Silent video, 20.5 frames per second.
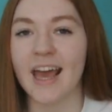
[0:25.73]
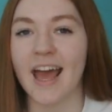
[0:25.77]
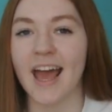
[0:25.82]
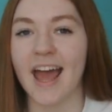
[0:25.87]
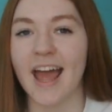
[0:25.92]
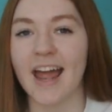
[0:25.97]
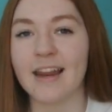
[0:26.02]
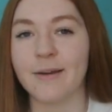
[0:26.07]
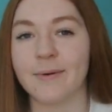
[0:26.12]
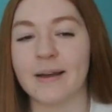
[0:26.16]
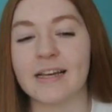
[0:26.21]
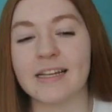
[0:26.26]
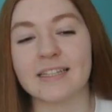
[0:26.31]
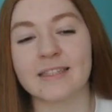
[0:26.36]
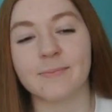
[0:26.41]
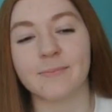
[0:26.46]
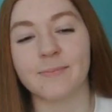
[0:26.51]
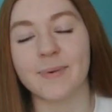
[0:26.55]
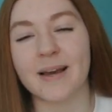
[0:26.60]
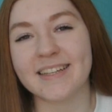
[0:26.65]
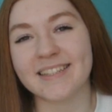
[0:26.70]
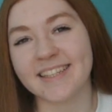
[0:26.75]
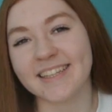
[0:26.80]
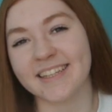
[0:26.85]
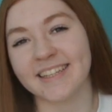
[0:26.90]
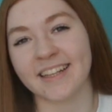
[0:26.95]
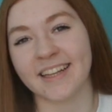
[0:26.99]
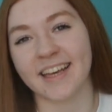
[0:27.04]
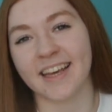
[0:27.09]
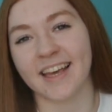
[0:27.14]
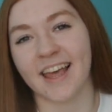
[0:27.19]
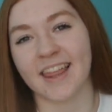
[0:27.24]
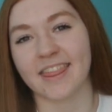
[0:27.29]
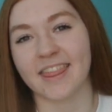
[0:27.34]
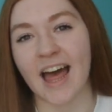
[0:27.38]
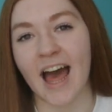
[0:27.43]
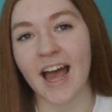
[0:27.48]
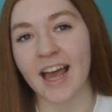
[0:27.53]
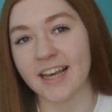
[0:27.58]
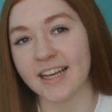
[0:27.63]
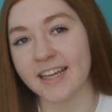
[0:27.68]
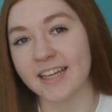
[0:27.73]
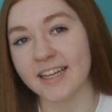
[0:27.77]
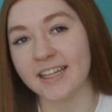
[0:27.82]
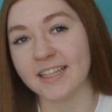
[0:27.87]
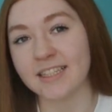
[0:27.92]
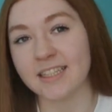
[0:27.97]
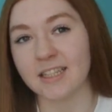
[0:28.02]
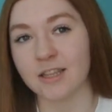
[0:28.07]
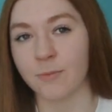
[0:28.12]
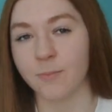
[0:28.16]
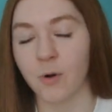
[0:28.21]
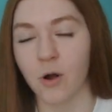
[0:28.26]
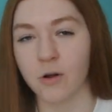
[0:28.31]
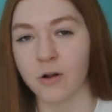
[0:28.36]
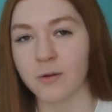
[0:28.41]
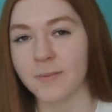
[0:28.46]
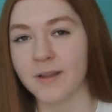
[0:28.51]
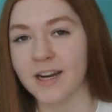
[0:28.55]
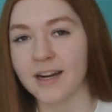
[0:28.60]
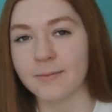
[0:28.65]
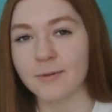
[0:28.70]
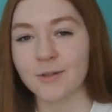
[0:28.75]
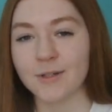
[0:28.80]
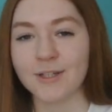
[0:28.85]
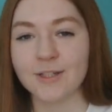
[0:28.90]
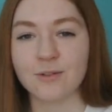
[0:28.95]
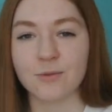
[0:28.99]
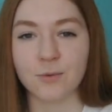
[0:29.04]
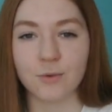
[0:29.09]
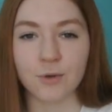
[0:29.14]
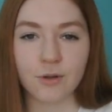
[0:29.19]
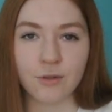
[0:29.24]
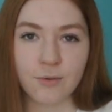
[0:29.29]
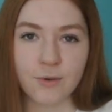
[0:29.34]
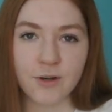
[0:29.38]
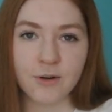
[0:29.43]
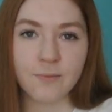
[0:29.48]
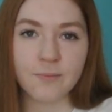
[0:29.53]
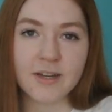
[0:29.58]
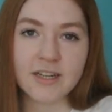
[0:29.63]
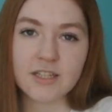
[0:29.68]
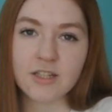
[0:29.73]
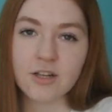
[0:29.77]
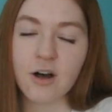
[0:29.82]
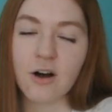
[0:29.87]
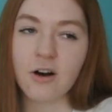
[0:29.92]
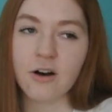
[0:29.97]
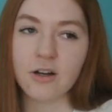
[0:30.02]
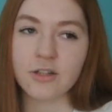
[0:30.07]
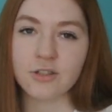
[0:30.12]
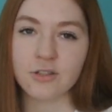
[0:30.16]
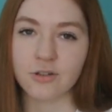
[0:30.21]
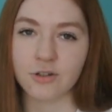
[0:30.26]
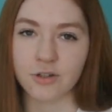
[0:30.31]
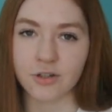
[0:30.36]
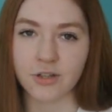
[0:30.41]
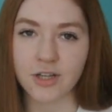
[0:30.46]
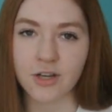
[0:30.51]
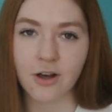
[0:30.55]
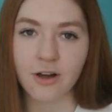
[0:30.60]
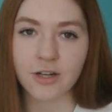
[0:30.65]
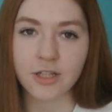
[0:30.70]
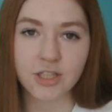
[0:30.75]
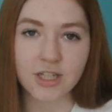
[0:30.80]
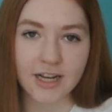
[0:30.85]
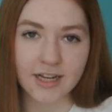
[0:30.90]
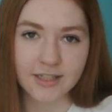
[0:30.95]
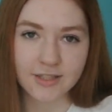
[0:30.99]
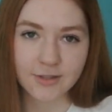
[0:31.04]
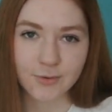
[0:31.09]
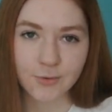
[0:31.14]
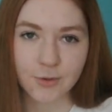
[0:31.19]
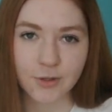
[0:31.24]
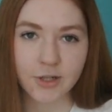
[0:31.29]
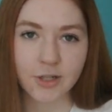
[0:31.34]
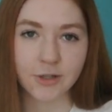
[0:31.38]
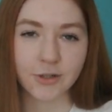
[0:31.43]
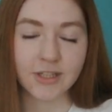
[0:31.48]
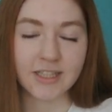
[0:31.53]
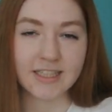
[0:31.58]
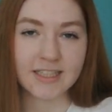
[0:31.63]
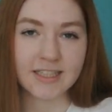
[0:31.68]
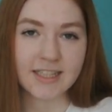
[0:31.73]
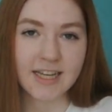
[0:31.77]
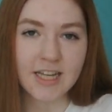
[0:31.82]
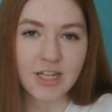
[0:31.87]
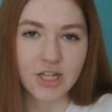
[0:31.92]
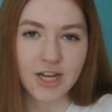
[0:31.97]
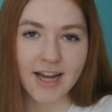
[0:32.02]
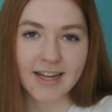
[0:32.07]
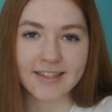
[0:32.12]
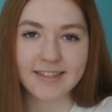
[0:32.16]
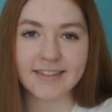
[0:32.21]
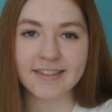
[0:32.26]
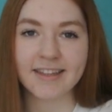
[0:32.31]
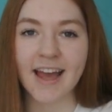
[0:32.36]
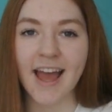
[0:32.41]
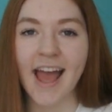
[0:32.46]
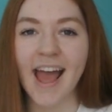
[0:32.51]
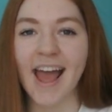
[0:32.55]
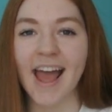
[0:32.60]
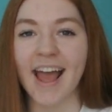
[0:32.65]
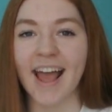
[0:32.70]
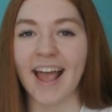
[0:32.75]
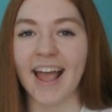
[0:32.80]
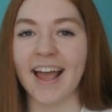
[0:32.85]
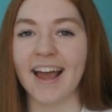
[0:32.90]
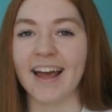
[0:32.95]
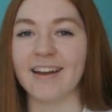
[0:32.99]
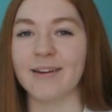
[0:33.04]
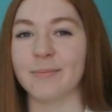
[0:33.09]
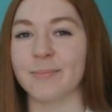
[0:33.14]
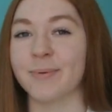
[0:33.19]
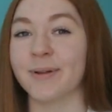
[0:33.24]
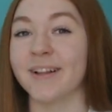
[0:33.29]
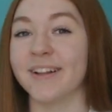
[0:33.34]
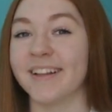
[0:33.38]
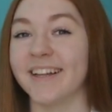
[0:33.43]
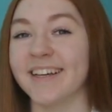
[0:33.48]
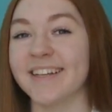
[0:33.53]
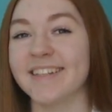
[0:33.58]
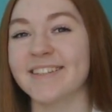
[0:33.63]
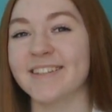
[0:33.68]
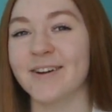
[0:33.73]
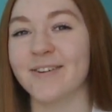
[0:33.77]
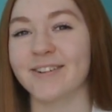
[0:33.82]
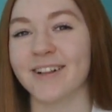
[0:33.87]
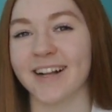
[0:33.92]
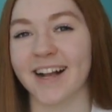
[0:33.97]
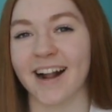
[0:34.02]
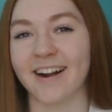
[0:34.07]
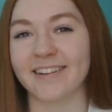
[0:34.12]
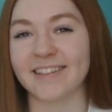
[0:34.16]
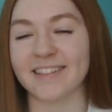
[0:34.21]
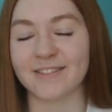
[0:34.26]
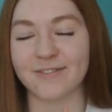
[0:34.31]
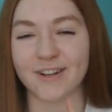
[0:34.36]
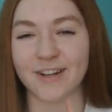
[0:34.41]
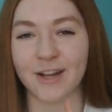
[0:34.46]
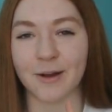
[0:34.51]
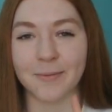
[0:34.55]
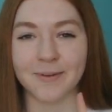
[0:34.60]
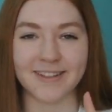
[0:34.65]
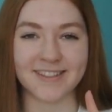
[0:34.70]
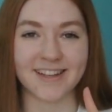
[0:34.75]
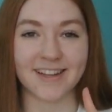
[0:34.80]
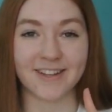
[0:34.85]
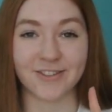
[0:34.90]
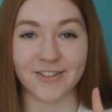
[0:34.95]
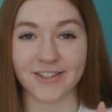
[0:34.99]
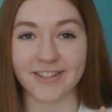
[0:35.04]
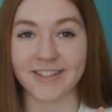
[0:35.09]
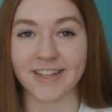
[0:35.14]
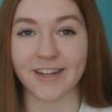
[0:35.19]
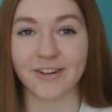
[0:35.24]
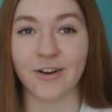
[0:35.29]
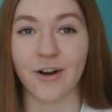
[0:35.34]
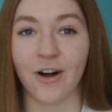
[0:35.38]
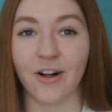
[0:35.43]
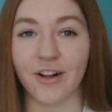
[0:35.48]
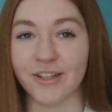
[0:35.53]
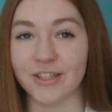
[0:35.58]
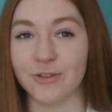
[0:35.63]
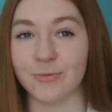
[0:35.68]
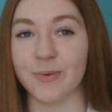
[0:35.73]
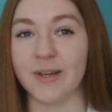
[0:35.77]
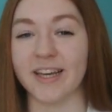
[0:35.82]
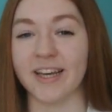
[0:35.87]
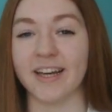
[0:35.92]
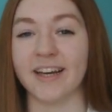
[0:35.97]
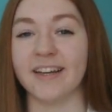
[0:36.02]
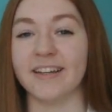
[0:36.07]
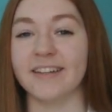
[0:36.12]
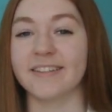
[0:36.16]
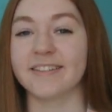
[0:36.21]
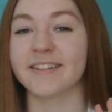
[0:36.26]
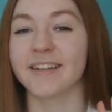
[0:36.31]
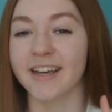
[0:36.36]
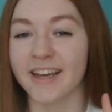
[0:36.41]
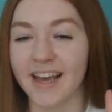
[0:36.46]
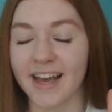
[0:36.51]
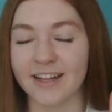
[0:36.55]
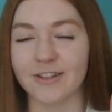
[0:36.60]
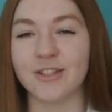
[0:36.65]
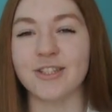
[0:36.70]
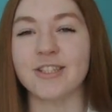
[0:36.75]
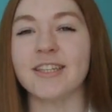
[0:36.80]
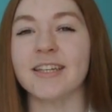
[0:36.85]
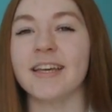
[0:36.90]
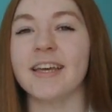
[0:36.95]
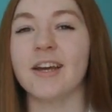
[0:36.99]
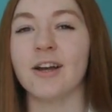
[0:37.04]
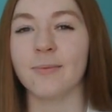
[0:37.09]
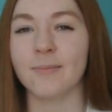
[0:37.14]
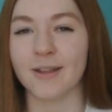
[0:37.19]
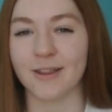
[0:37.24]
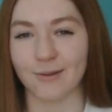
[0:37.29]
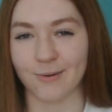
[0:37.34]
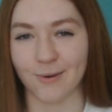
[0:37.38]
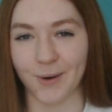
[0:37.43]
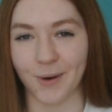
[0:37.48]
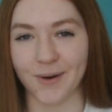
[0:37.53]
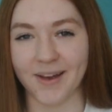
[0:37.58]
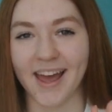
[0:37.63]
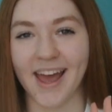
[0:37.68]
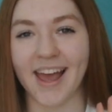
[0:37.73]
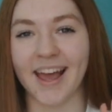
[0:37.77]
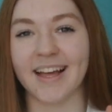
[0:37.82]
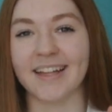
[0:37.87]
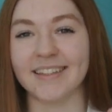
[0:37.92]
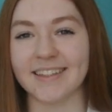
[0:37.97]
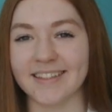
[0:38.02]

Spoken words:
Anyways, basically that is the program that I'm doing school through. It's called Early College High School, or ECHS, and please don't click out of this video because I just said college, because just hear me through, okay?